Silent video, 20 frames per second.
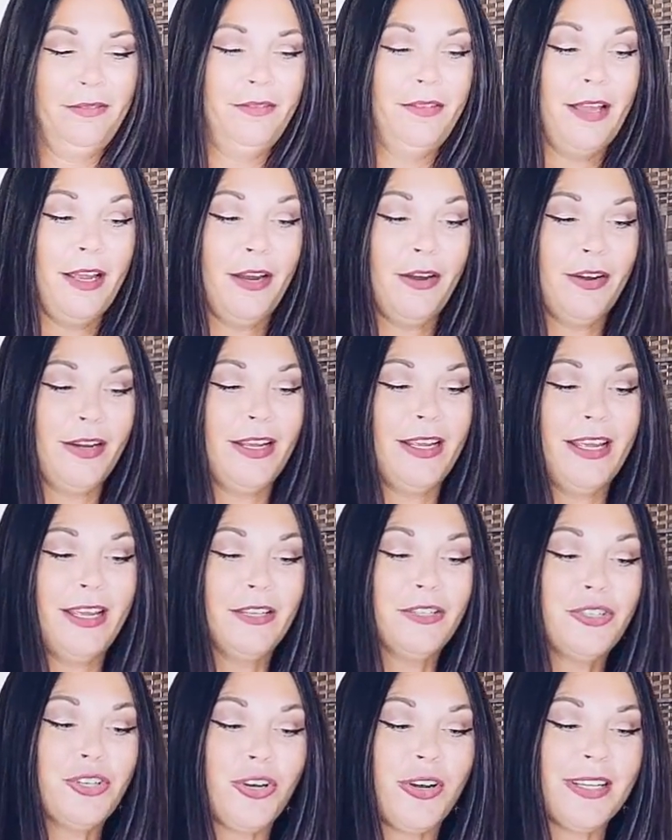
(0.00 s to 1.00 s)
Very
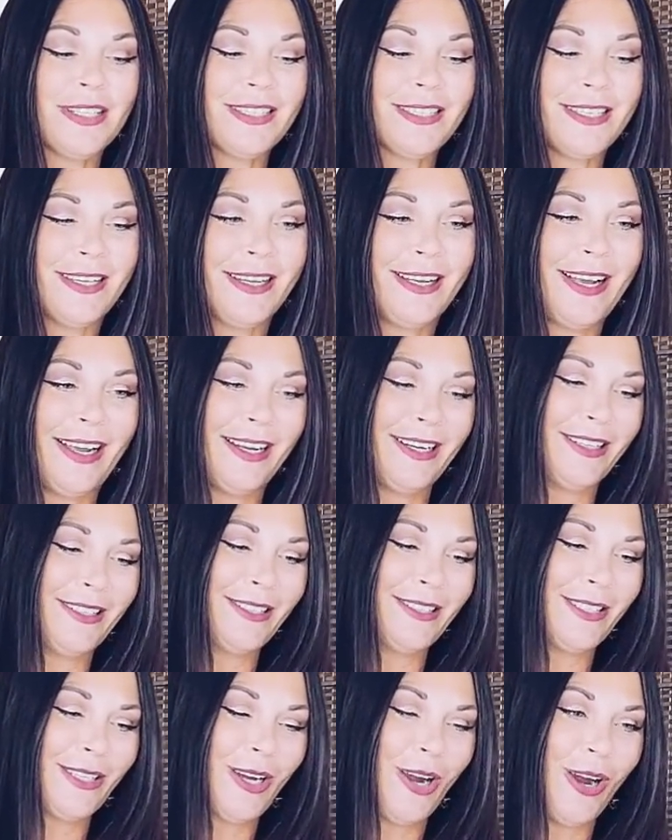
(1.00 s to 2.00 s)
interesting
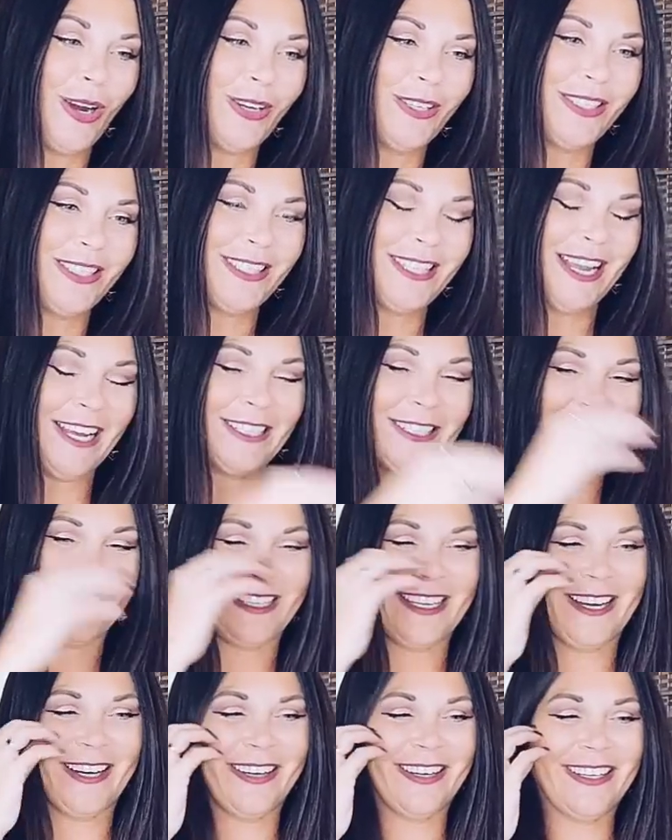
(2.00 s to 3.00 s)
guidance card,
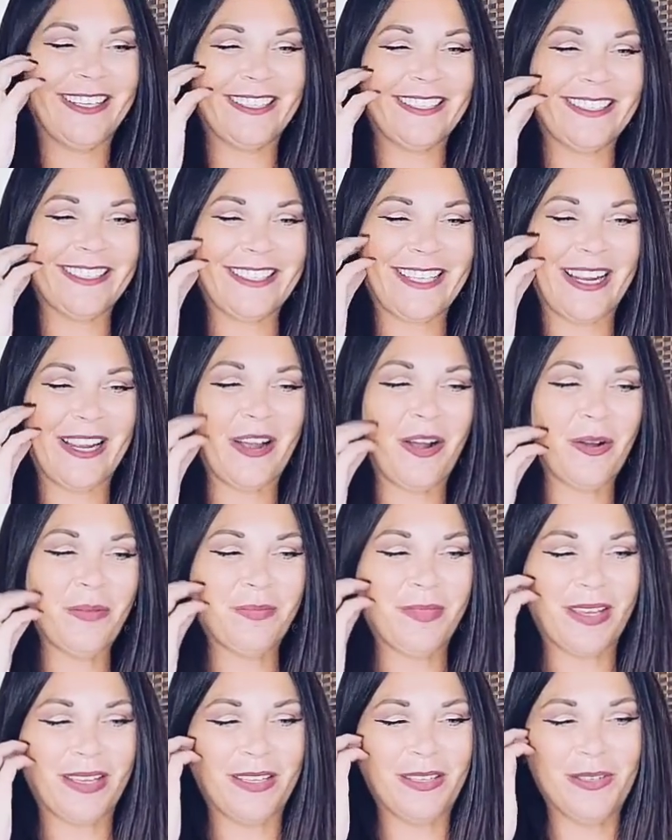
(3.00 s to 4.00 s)
Sagittarius. I
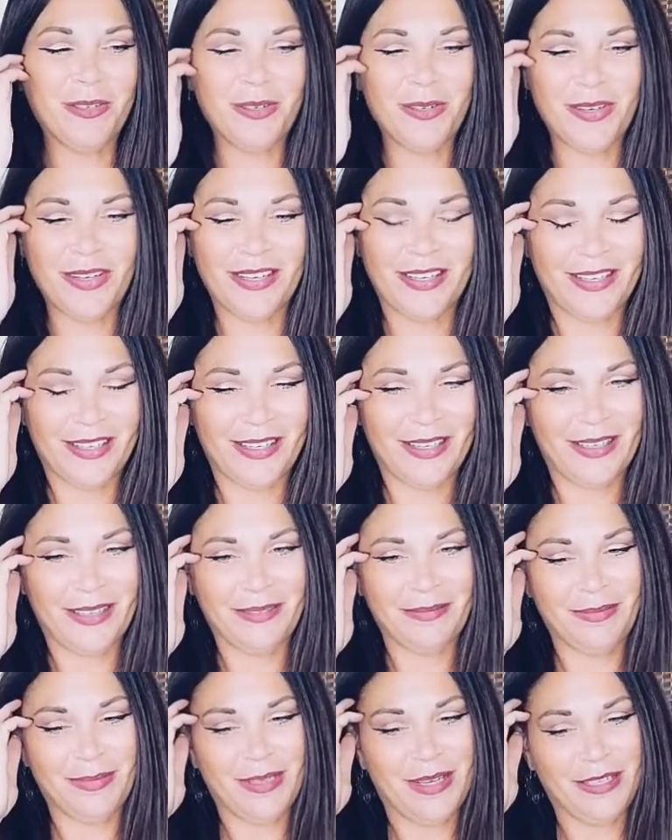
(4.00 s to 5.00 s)
hope that you
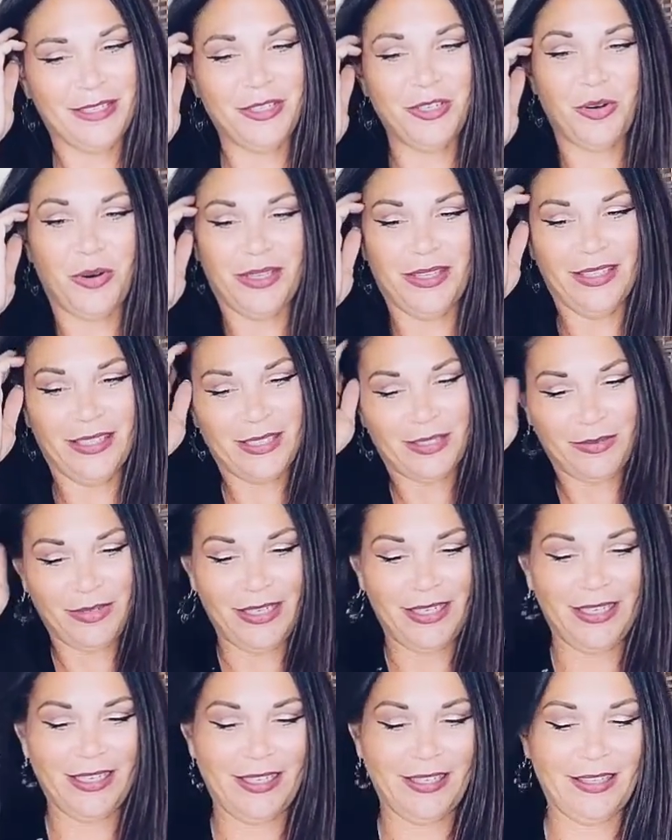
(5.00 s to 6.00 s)
enjoyed this
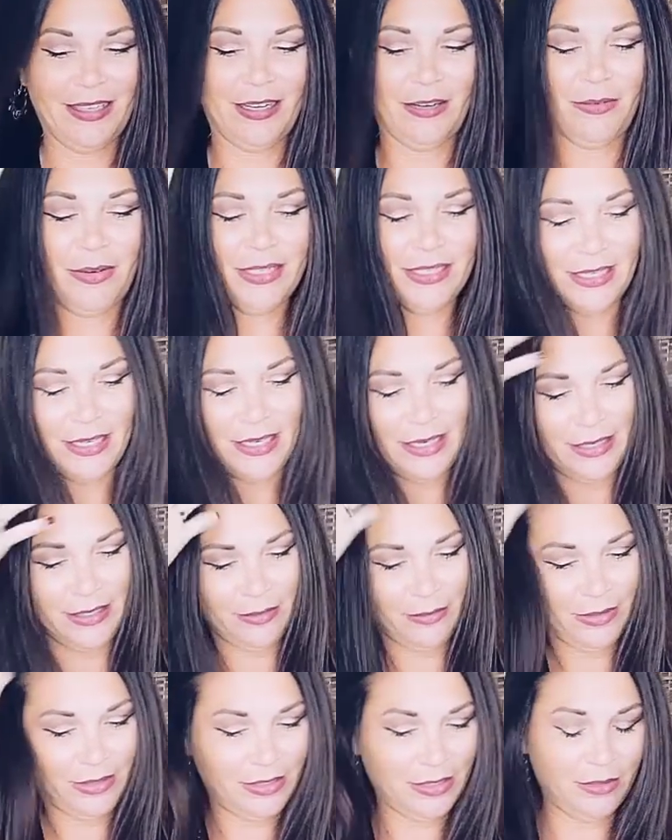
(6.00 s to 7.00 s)
reading and that it
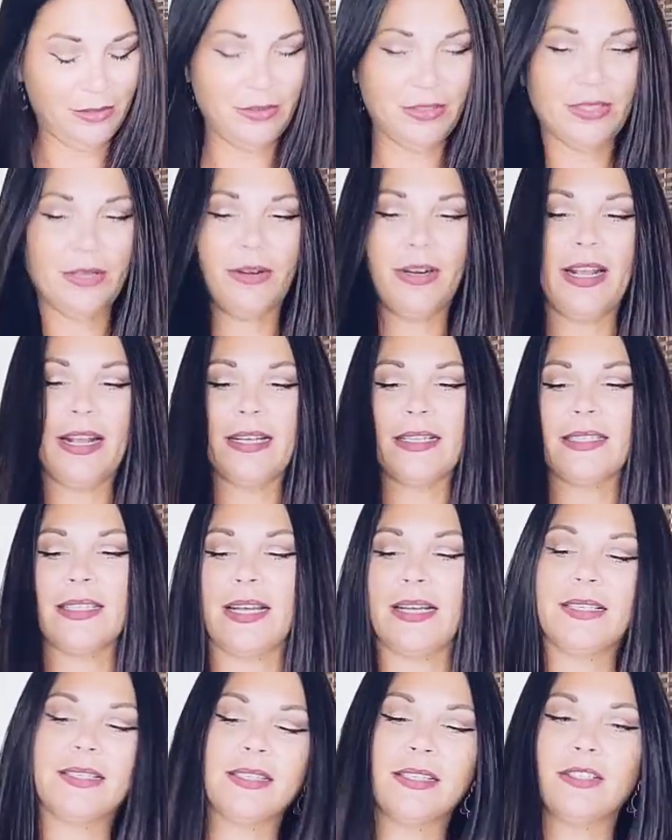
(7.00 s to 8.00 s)
resonated with you. Zodiac
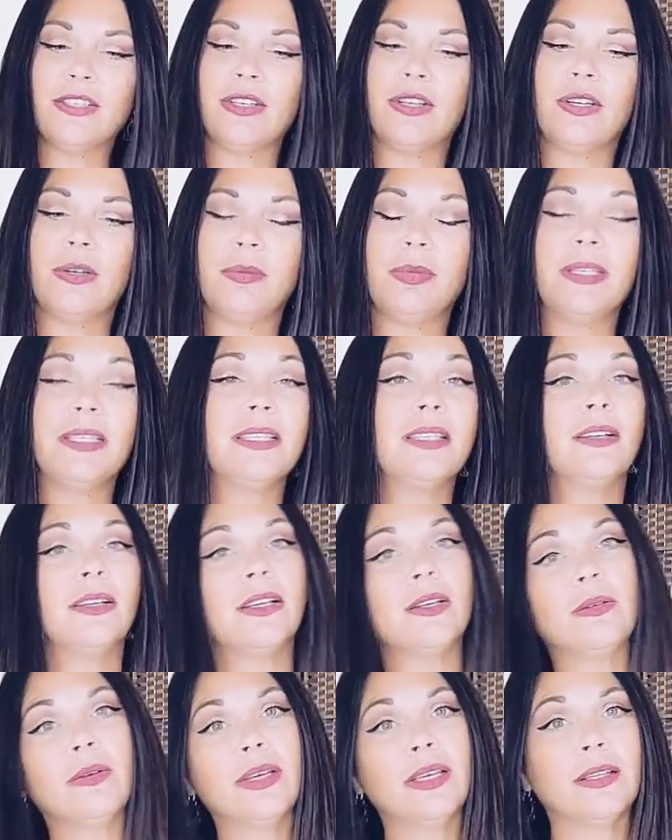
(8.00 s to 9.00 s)
signs that you could be
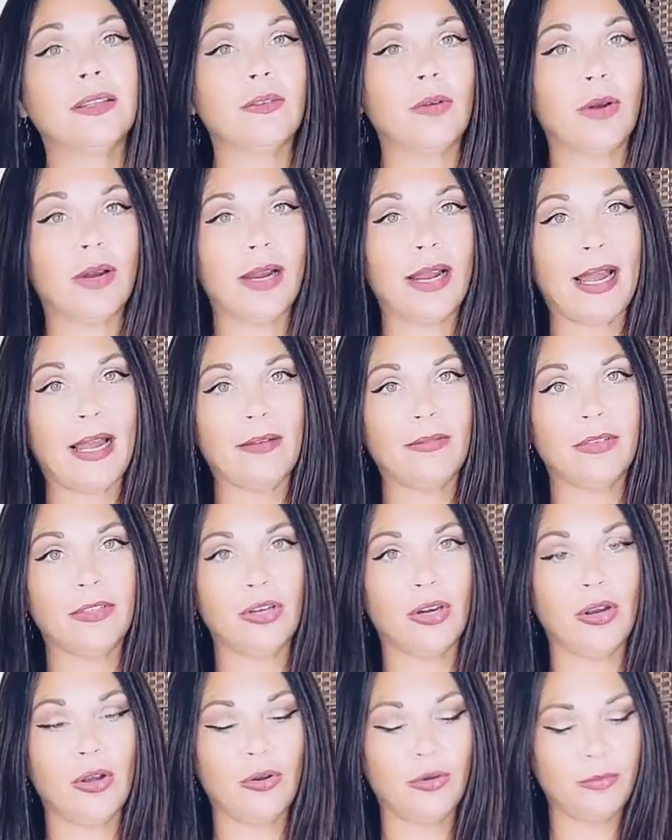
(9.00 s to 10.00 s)
dealing with or have in
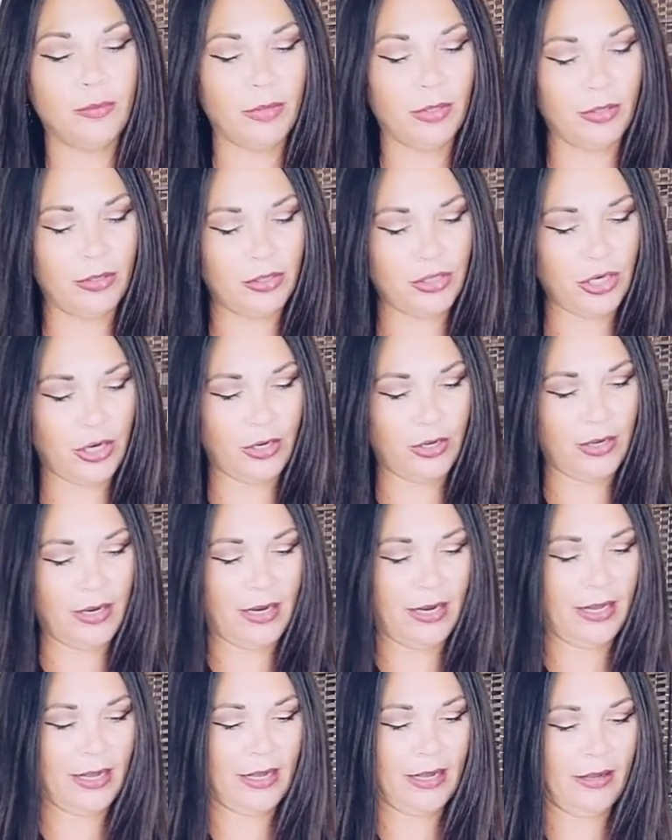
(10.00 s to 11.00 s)
your own birth chart.
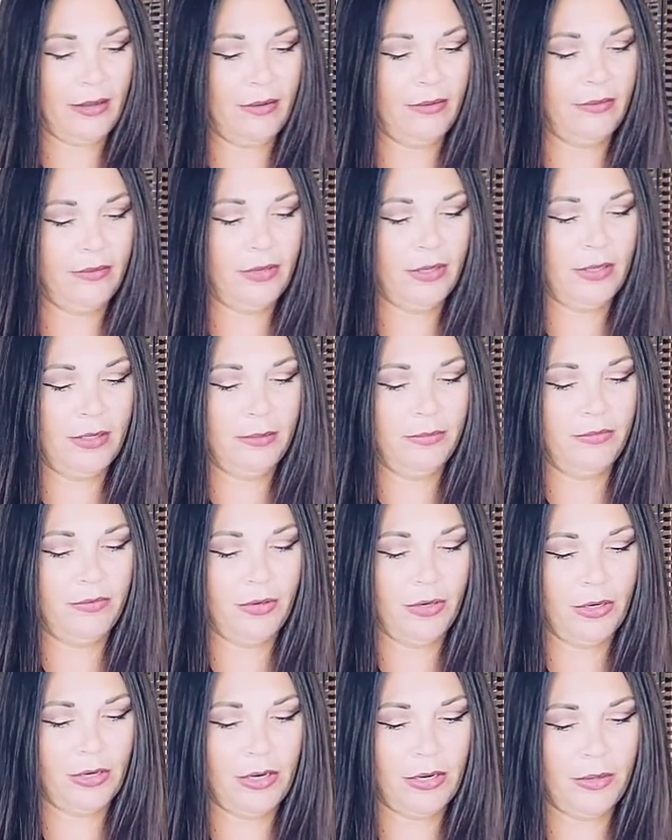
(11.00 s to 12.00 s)
I have
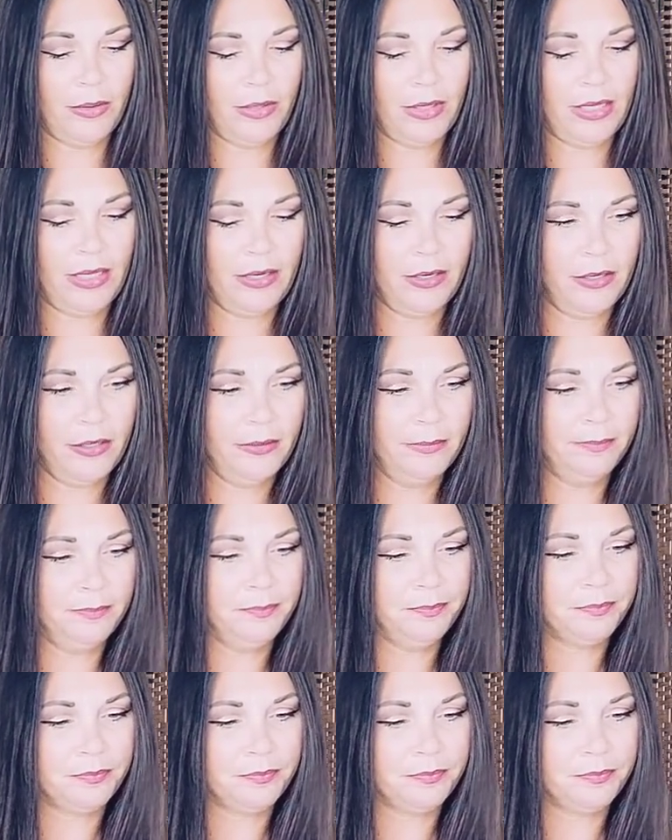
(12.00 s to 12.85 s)
Virgo here.